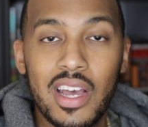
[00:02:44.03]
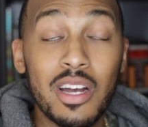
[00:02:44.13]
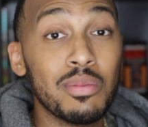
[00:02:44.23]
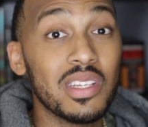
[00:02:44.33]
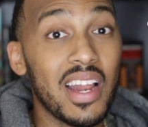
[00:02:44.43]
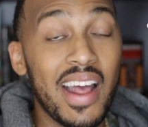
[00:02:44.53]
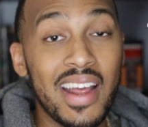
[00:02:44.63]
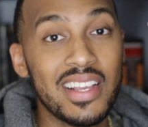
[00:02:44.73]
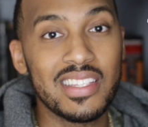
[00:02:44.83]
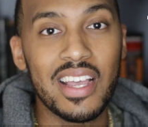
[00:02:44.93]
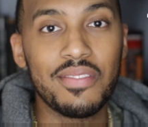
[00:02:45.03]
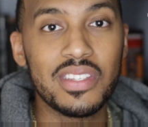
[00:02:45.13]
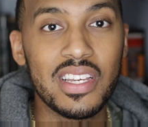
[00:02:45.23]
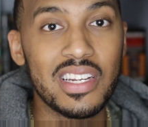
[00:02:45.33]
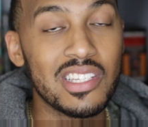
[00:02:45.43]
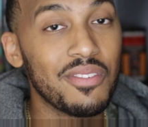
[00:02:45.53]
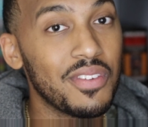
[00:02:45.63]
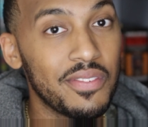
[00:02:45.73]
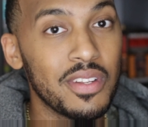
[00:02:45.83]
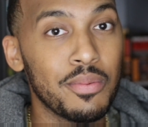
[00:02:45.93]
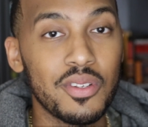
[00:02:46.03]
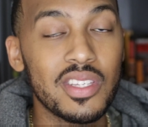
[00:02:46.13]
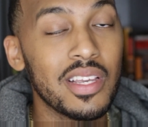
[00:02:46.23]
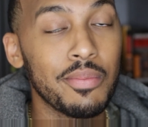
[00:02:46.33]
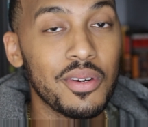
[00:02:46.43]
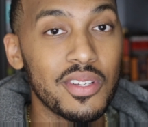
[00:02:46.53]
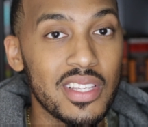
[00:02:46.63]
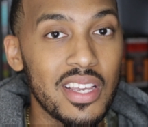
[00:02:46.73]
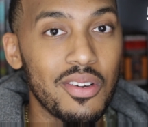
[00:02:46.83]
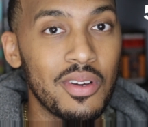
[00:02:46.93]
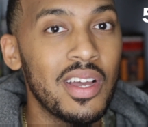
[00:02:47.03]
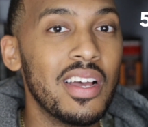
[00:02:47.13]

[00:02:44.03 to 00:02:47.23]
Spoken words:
up to the highest I've seen is 50% per sale.